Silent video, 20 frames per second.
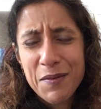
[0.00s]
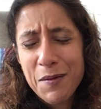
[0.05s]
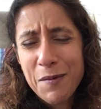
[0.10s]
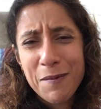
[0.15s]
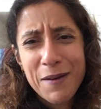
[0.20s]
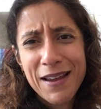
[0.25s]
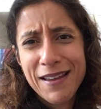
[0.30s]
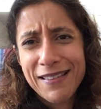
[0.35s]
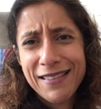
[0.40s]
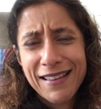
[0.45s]

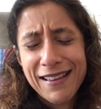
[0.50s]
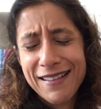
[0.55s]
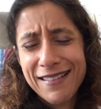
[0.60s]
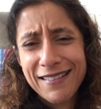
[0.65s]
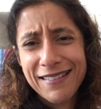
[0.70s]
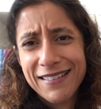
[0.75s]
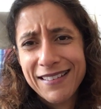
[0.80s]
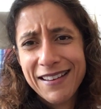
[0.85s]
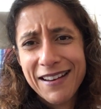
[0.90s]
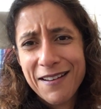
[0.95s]
way
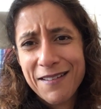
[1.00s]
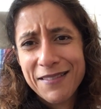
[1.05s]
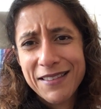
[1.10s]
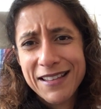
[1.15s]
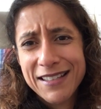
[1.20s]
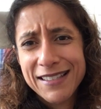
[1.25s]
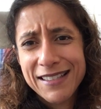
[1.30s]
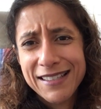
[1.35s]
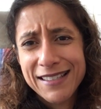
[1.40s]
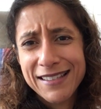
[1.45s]
that, you know,
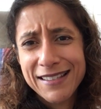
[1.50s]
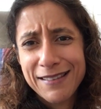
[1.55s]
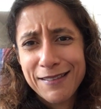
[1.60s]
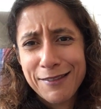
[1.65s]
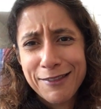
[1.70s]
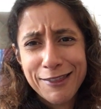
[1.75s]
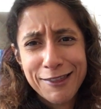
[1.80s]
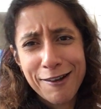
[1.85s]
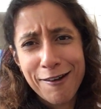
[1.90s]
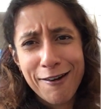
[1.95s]
there's this
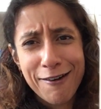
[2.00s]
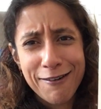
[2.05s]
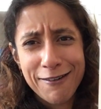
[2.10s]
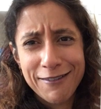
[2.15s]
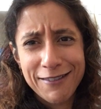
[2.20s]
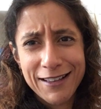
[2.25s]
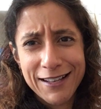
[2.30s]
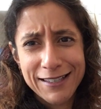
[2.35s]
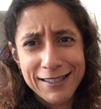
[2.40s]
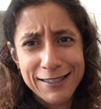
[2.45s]

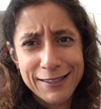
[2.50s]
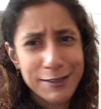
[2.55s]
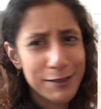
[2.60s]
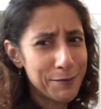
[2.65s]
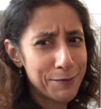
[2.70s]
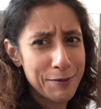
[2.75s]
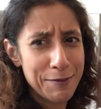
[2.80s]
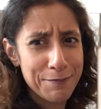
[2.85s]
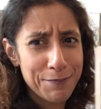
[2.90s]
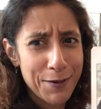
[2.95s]
throne that's
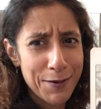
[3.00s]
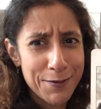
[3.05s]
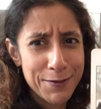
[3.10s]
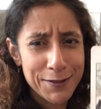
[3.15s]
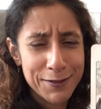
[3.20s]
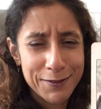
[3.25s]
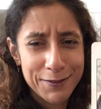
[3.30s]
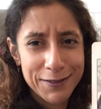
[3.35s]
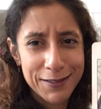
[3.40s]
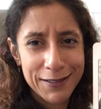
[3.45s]

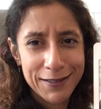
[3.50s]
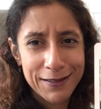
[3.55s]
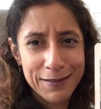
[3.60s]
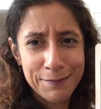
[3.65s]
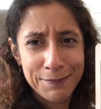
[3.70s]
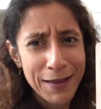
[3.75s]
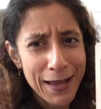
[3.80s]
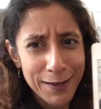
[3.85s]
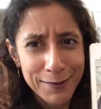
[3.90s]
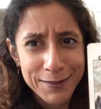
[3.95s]
superimposed onto the
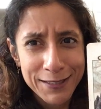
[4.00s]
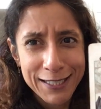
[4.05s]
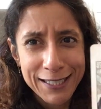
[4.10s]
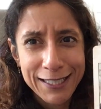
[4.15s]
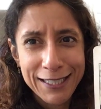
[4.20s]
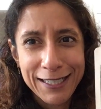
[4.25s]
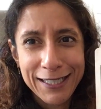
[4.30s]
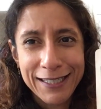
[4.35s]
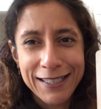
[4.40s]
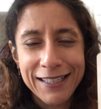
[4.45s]

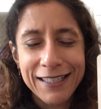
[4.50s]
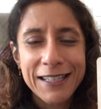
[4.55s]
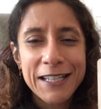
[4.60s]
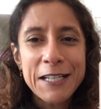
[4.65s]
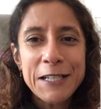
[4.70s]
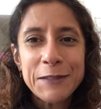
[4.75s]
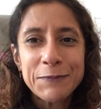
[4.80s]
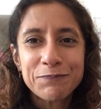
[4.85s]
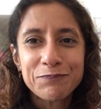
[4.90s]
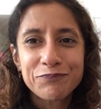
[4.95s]
mountain, and
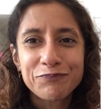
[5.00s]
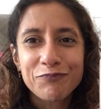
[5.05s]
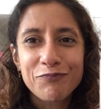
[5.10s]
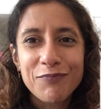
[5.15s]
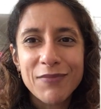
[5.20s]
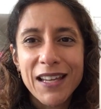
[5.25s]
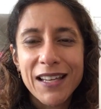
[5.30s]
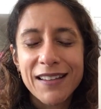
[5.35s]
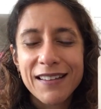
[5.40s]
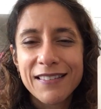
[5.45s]

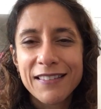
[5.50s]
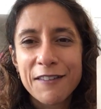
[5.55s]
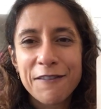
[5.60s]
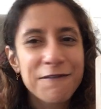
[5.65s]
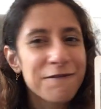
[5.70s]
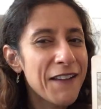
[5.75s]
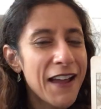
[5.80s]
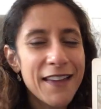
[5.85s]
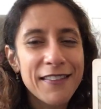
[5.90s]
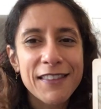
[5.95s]
the
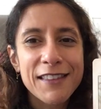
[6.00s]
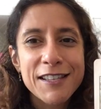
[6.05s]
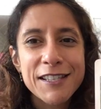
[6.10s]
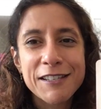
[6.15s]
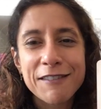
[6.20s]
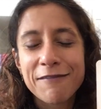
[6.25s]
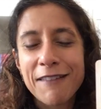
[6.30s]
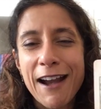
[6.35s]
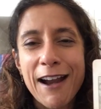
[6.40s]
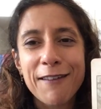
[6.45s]
feathers
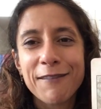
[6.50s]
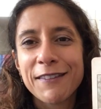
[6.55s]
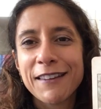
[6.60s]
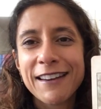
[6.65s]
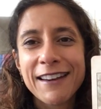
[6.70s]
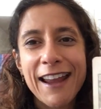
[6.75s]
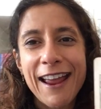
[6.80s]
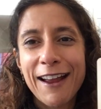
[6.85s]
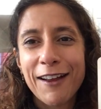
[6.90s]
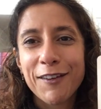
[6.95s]
around the
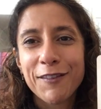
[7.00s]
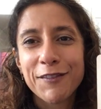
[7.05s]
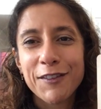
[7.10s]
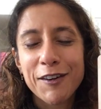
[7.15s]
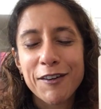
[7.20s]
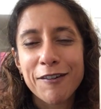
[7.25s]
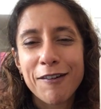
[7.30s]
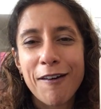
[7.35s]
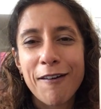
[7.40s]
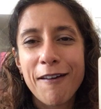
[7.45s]
neck of the
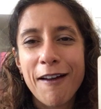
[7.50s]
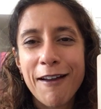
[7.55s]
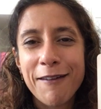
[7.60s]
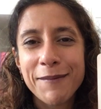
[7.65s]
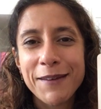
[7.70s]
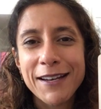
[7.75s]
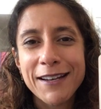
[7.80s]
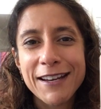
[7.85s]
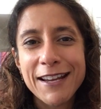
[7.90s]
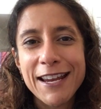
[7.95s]
Crow. I
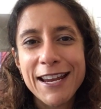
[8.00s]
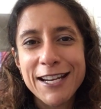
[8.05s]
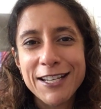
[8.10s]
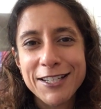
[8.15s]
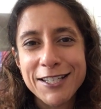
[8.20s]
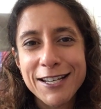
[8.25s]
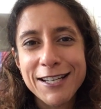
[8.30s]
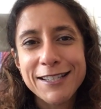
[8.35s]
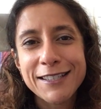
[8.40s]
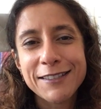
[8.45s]
mean, it
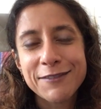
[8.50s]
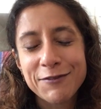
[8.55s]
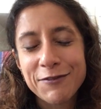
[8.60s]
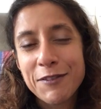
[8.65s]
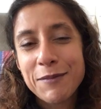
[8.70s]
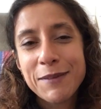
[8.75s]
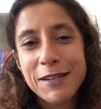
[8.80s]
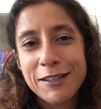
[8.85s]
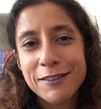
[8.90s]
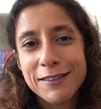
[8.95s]
just,
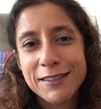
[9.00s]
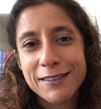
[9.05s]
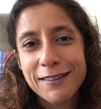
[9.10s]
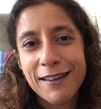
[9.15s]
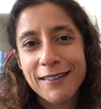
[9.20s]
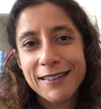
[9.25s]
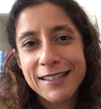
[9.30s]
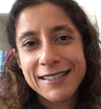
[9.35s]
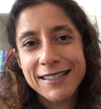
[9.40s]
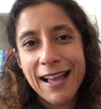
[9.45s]
for me, looks
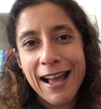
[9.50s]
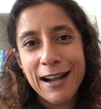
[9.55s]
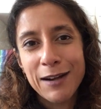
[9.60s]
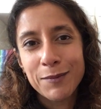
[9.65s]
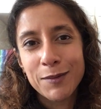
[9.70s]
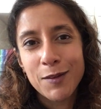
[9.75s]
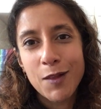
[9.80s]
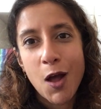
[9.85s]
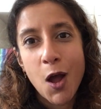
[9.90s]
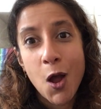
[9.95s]
like this
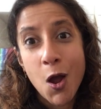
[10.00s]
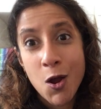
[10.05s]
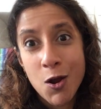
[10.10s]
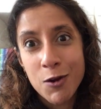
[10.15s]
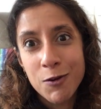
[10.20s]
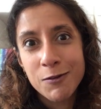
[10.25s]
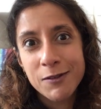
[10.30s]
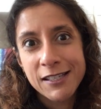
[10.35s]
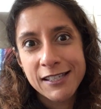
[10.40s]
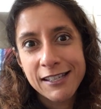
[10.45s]
animal
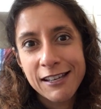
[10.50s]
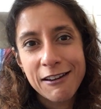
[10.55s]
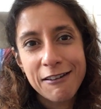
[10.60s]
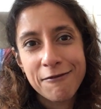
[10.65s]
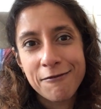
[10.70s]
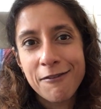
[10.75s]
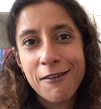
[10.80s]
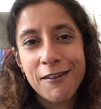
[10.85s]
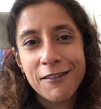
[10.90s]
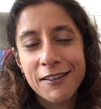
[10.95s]
owns it,
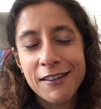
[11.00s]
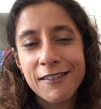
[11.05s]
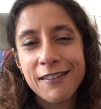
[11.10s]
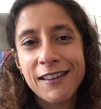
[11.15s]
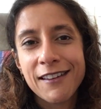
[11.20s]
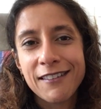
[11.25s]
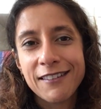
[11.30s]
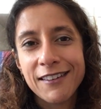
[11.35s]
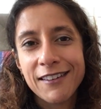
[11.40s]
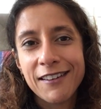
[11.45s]
rather
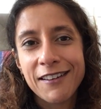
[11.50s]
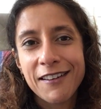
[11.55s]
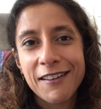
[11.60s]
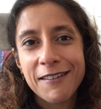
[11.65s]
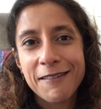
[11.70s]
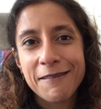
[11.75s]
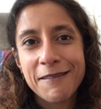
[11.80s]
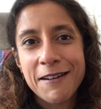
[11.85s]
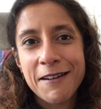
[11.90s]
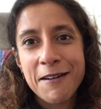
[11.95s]
than, you
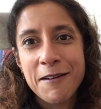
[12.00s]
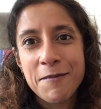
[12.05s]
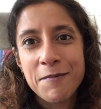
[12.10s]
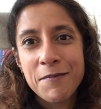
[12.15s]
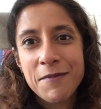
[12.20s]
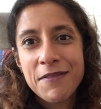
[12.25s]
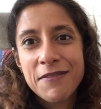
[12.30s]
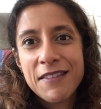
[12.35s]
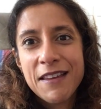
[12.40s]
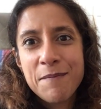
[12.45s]
know,
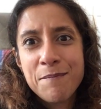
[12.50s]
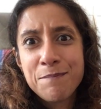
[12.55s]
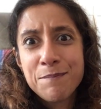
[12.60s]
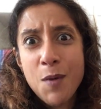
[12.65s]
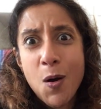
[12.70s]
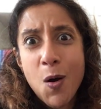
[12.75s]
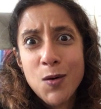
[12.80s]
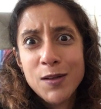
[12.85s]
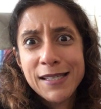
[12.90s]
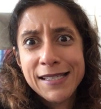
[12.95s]
they're
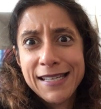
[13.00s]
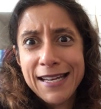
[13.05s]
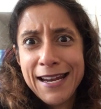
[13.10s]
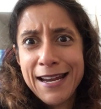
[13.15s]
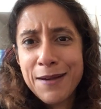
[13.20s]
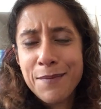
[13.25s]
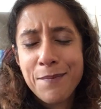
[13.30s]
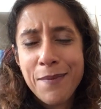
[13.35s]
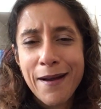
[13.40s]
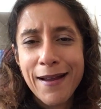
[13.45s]
boxed
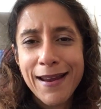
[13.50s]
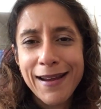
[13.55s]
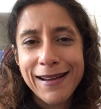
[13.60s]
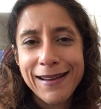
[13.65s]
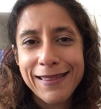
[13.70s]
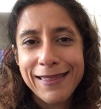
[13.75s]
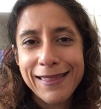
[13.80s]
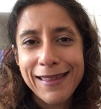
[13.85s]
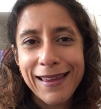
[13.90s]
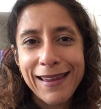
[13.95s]
in by
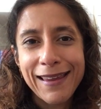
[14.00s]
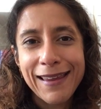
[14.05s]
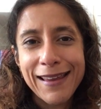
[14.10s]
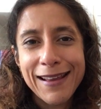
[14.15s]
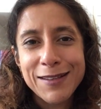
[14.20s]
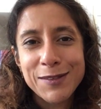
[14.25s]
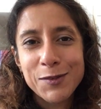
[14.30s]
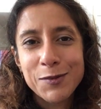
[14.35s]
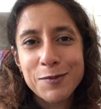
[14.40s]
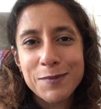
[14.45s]
anything.
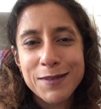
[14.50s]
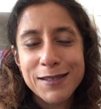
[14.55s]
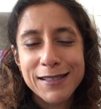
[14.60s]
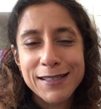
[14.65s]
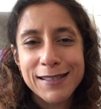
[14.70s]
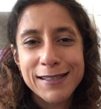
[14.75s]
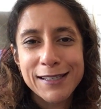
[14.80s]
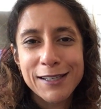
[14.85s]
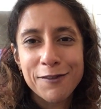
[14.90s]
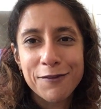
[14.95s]
It's almost
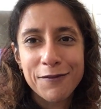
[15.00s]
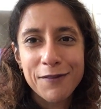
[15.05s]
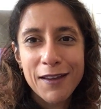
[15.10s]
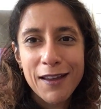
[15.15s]
as if,